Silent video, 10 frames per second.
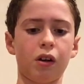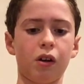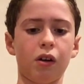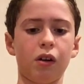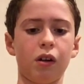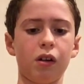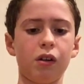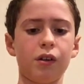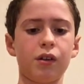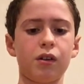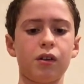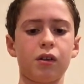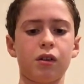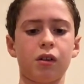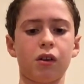I'll
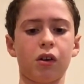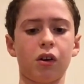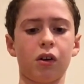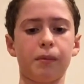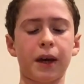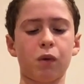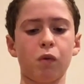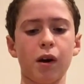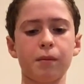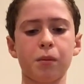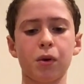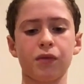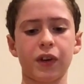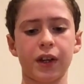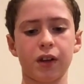make one more
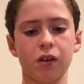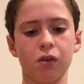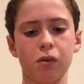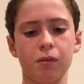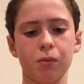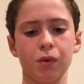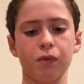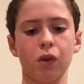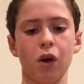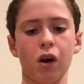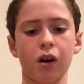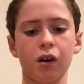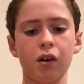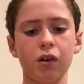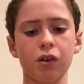video, one more vlog.
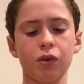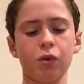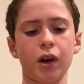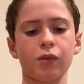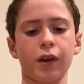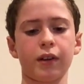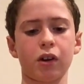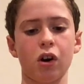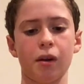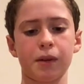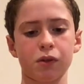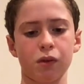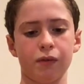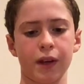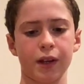You guys write in the comments
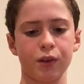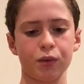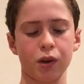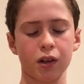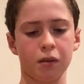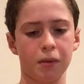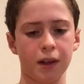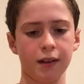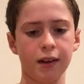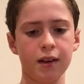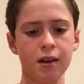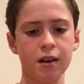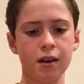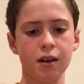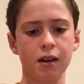what video you want it to be.
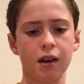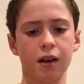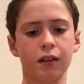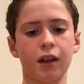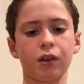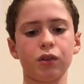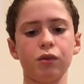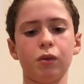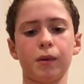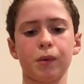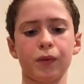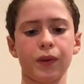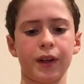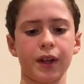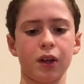And then I'll do one more
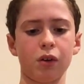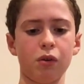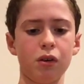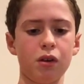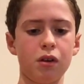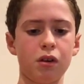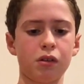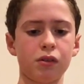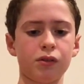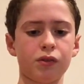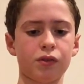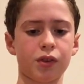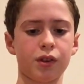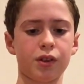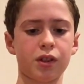video
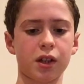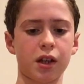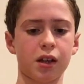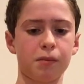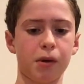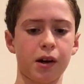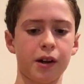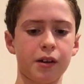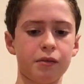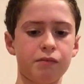just saying goodbye.